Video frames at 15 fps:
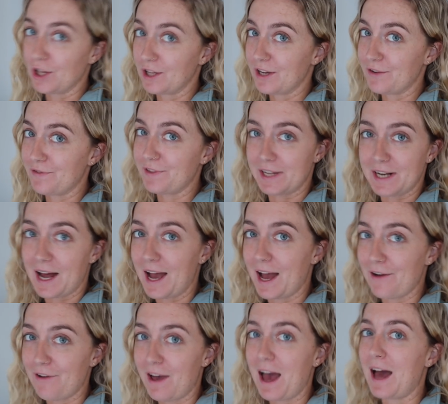olive that I
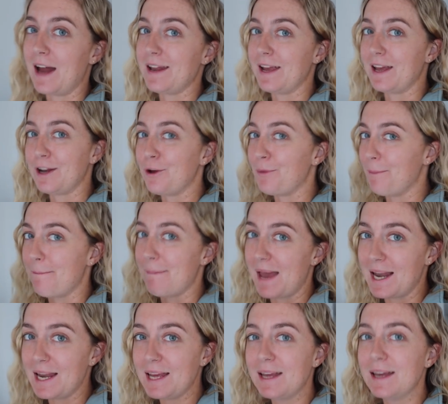have had in
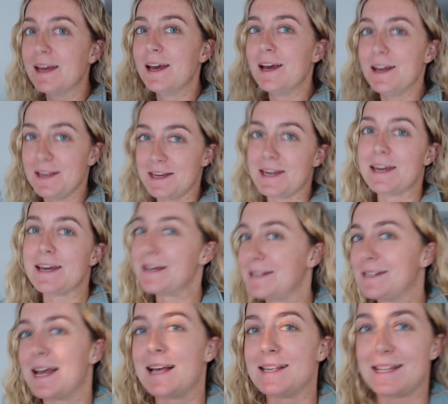many
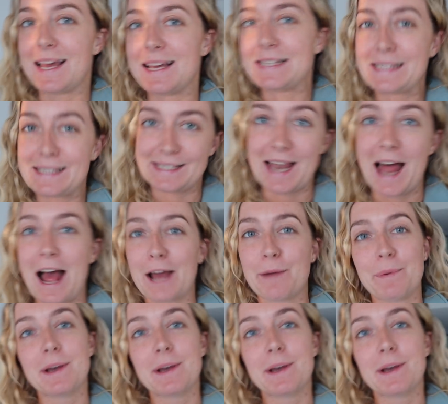years as a snack,